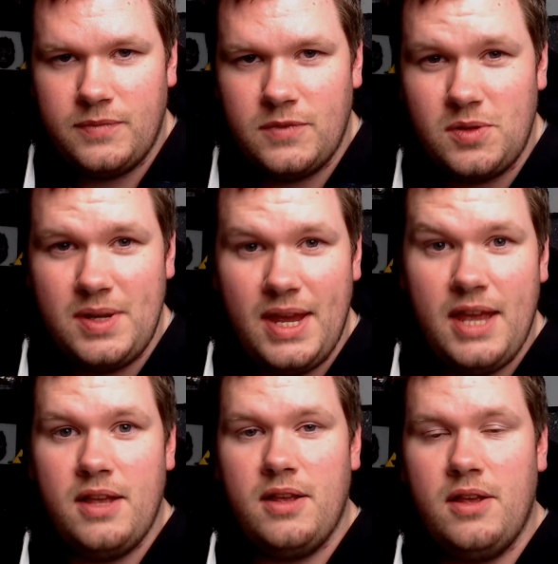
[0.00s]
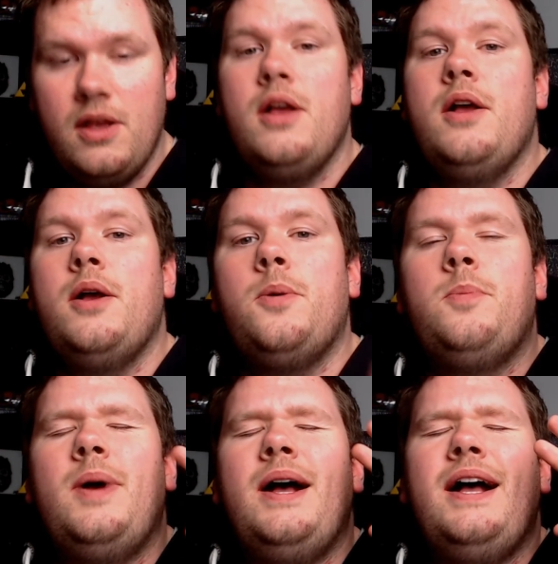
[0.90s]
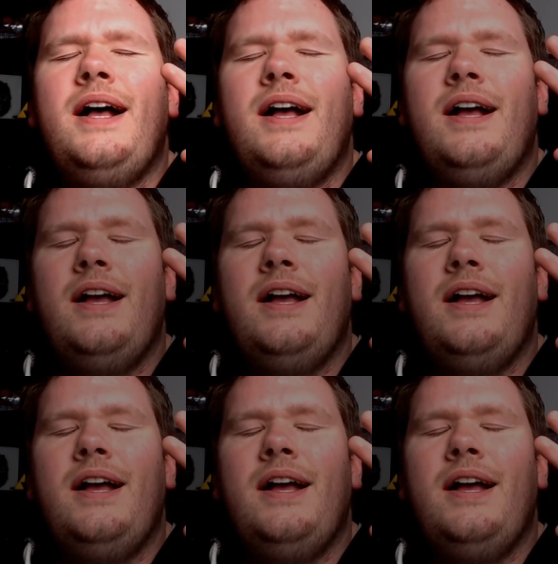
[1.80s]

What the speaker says: So yeah, bye.